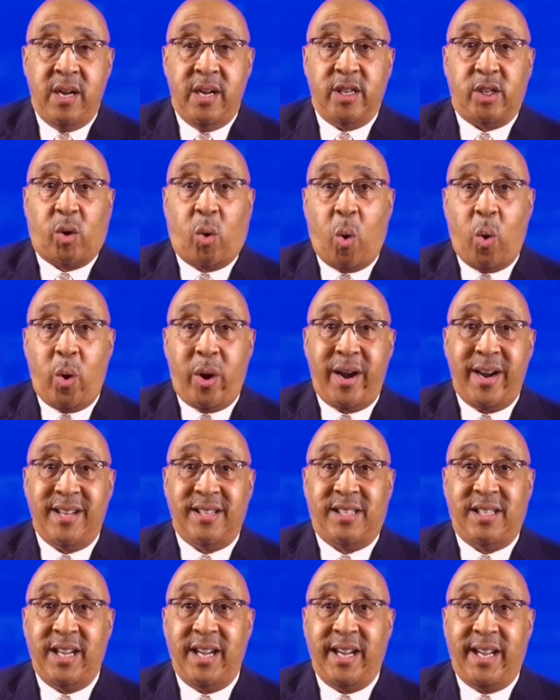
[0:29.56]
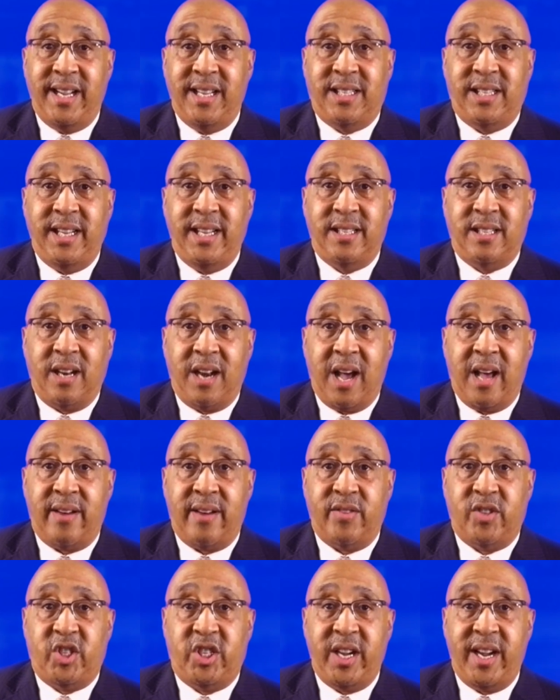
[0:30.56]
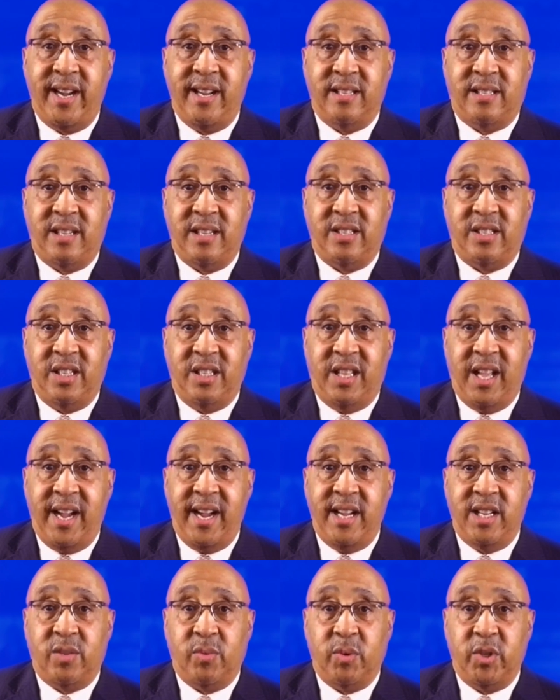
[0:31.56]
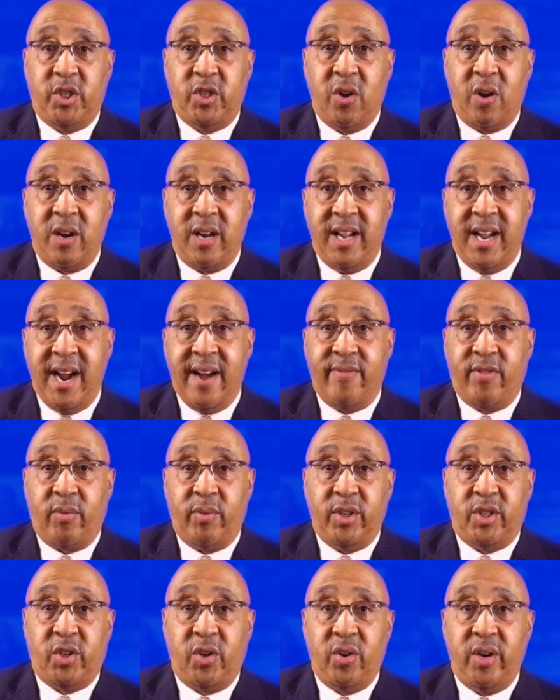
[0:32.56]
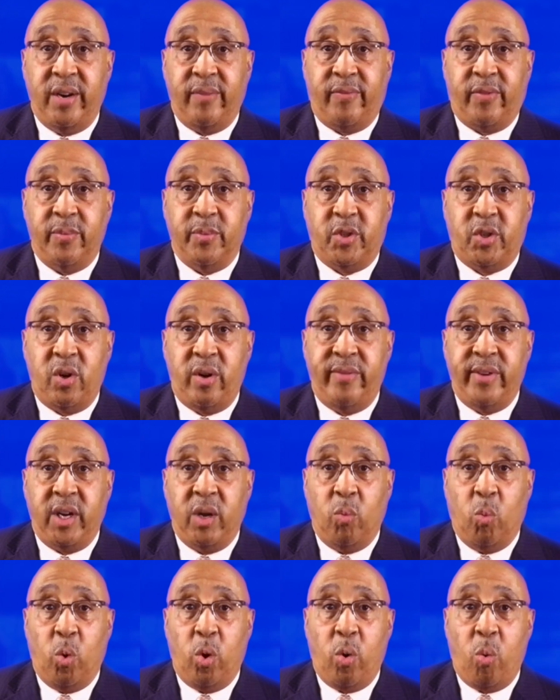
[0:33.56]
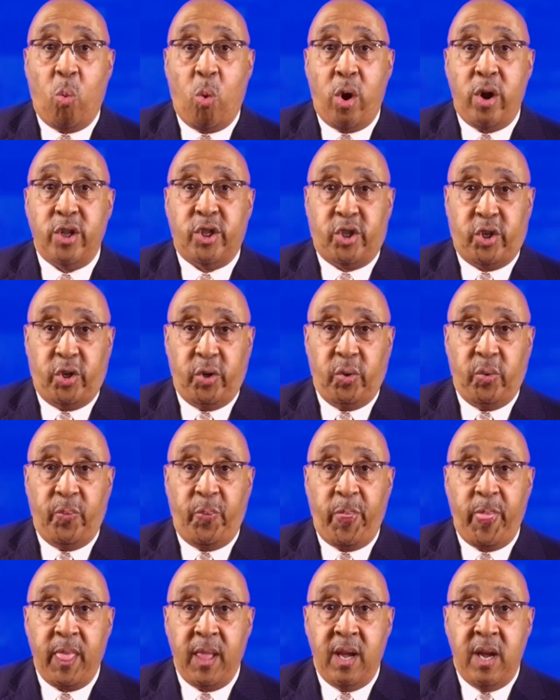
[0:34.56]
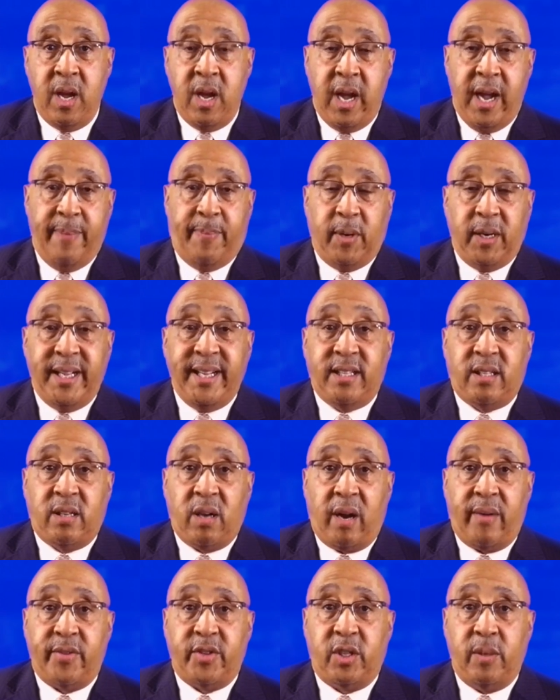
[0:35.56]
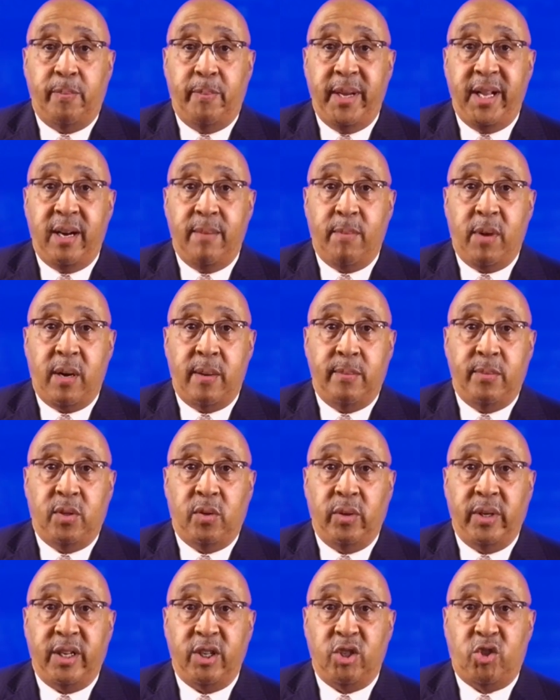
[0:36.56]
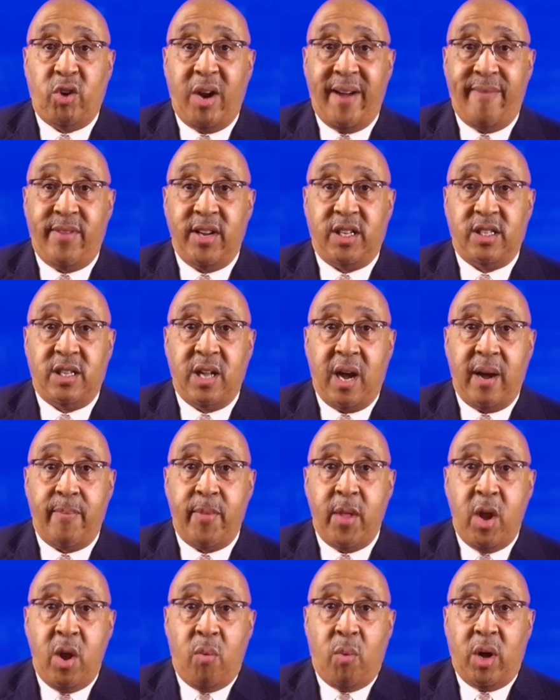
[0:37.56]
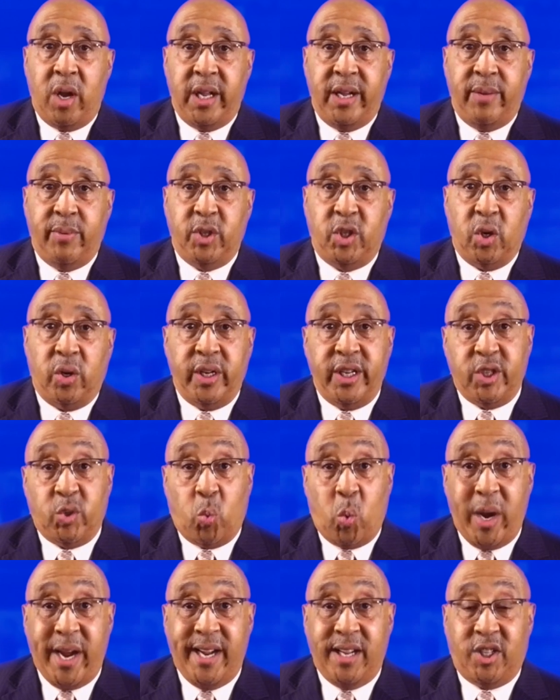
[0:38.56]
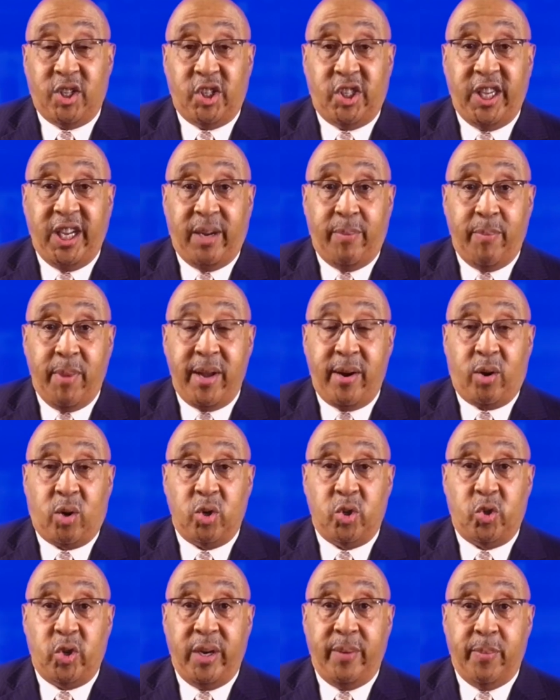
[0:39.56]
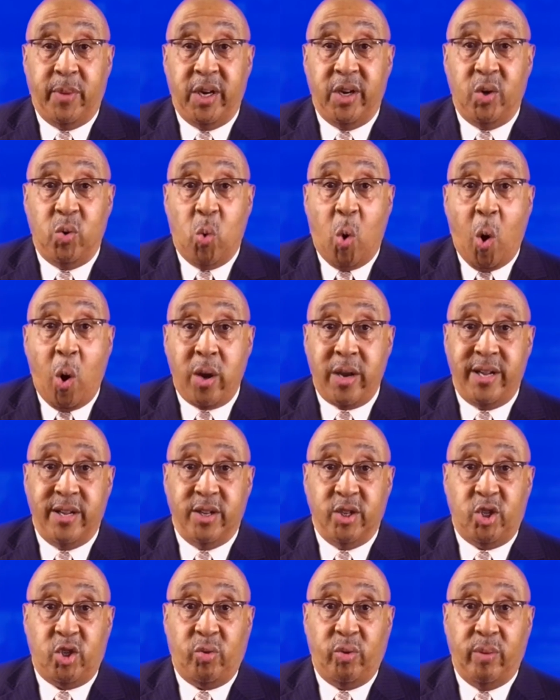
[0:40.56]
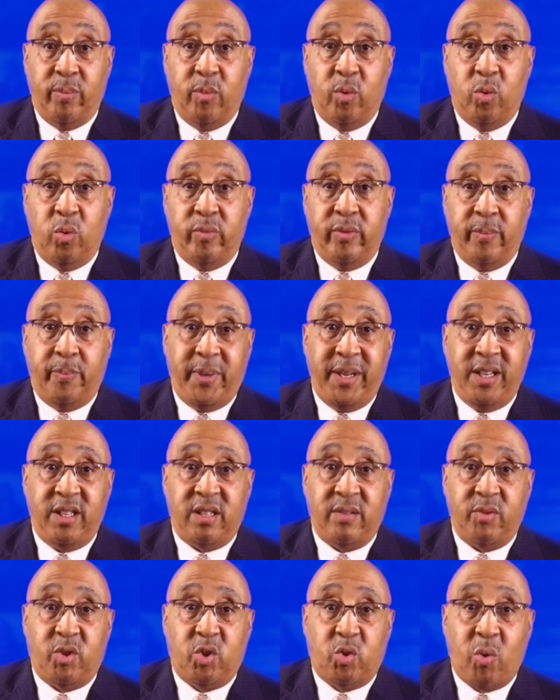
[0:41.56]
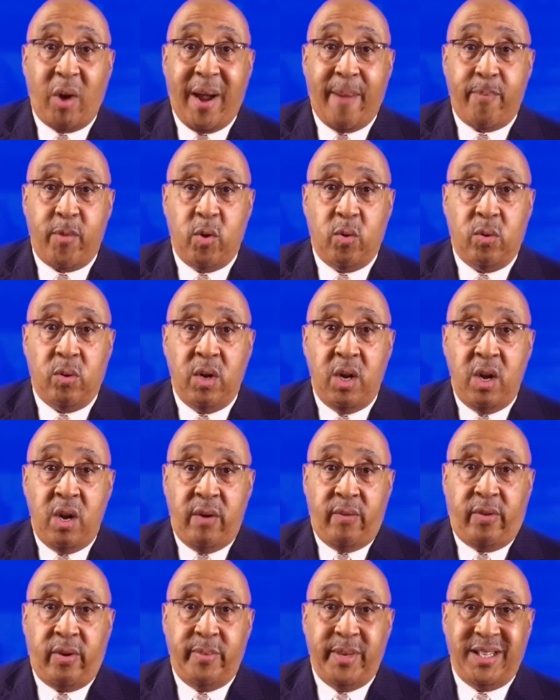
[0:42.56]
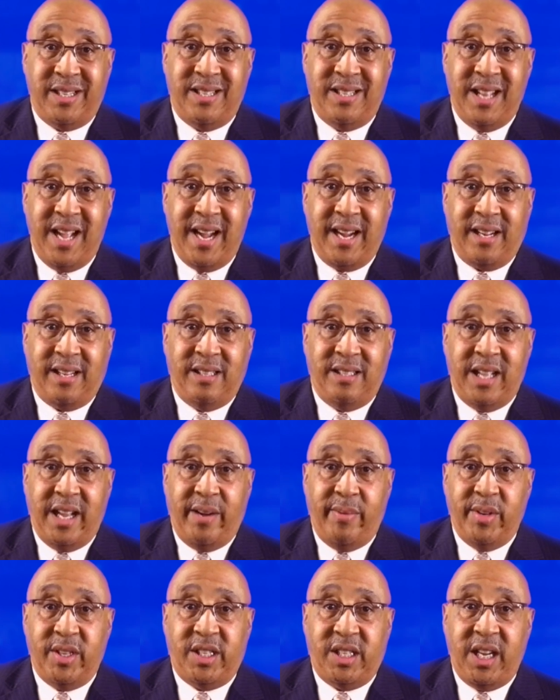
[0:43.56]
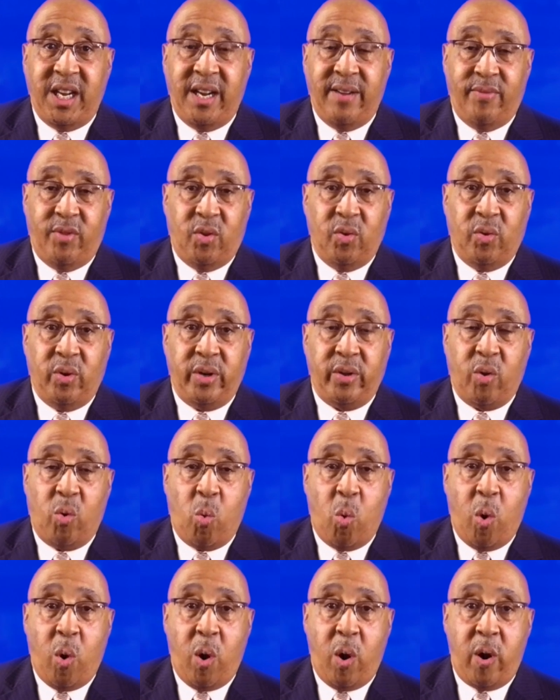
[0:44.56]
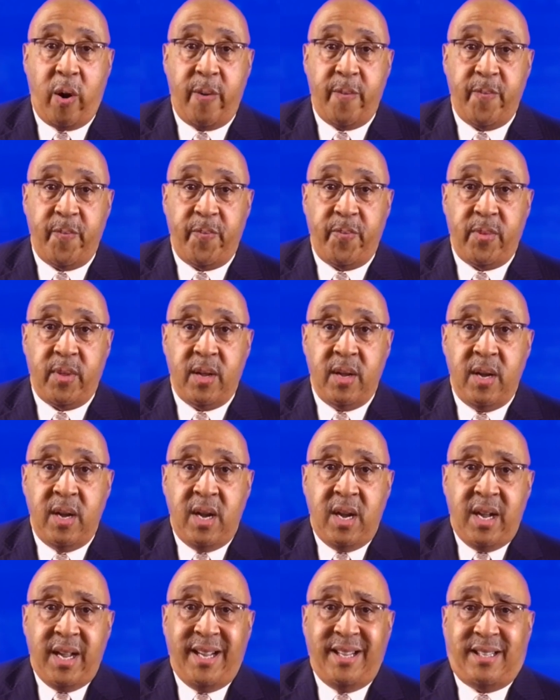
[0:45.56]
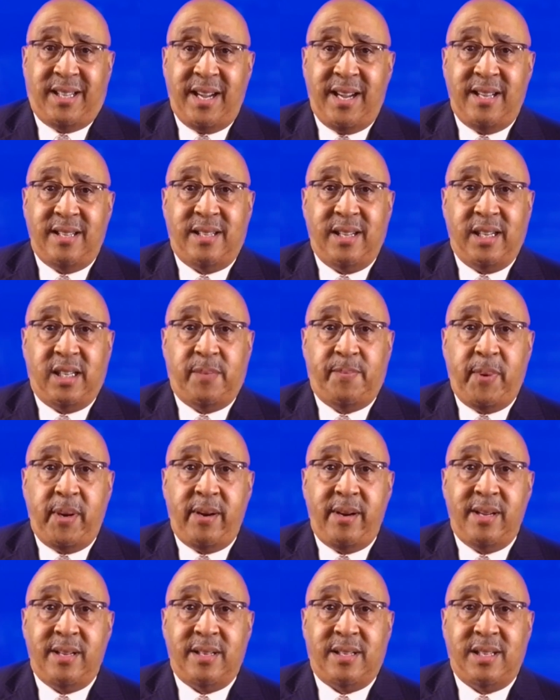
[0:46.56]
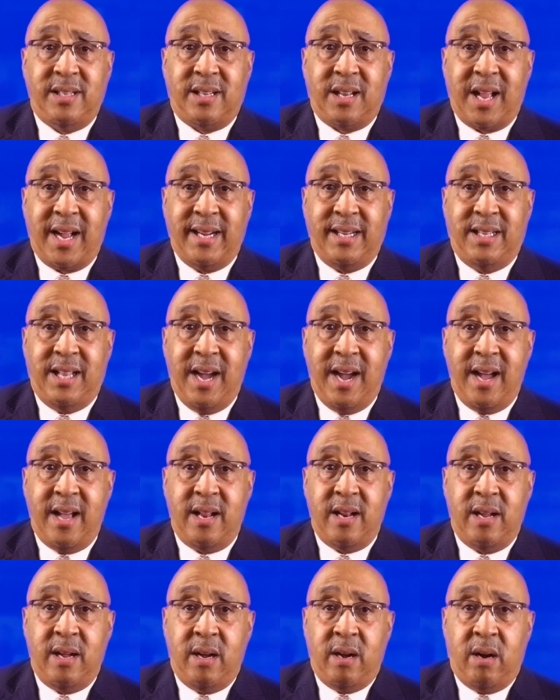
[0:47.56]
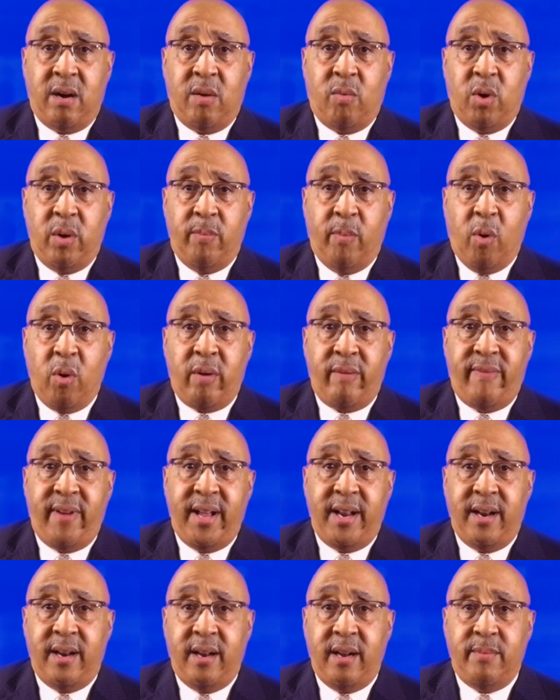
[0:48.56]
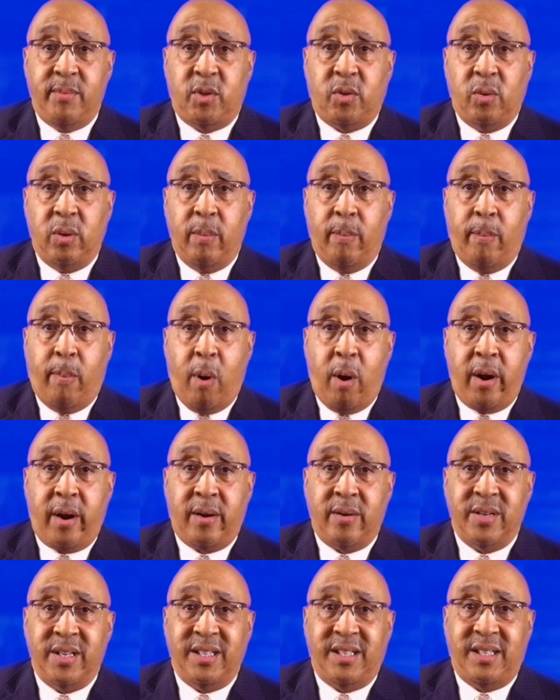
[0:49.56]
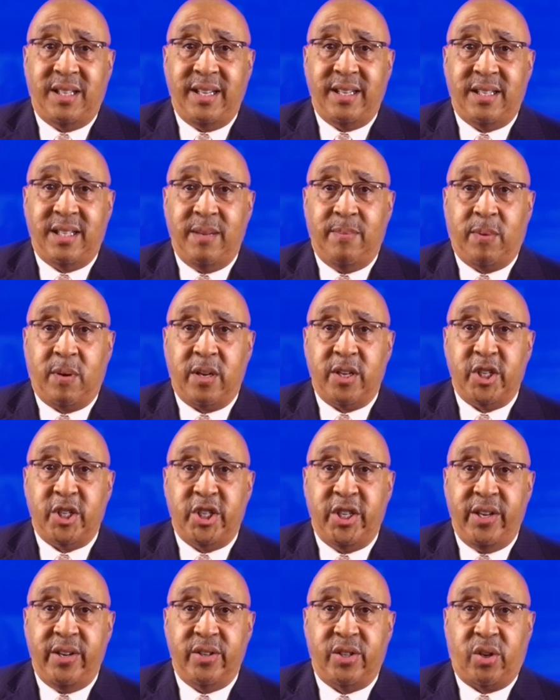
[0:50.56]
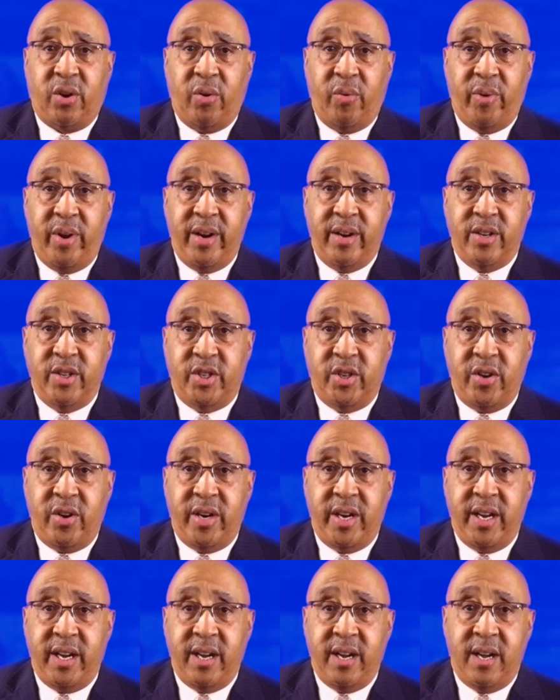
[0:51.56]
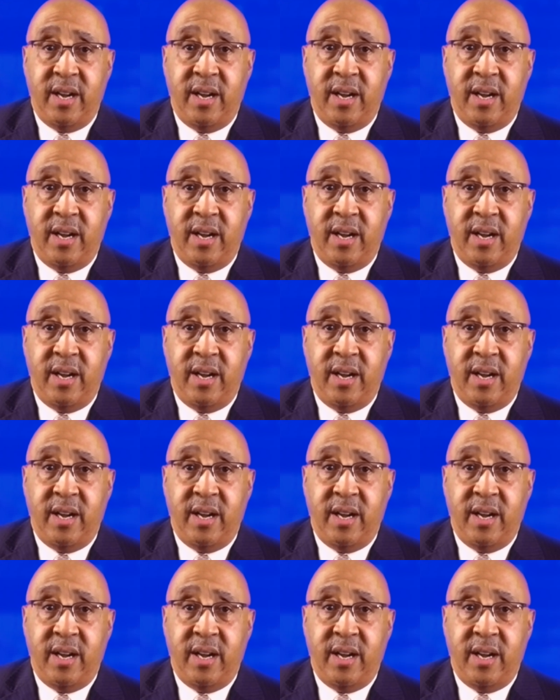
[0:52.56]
is quoted as saying he sees a lot of change since the days when, shortly after returning from serving in World War II, a police officer beat him up during a traffic stop while he was on his way to seek medical treatment in New Orleans to remove a piece of shrapnel from his neck that he received during the war. He says experiences like that are what motivated him to embark on a 60-plus years career and journey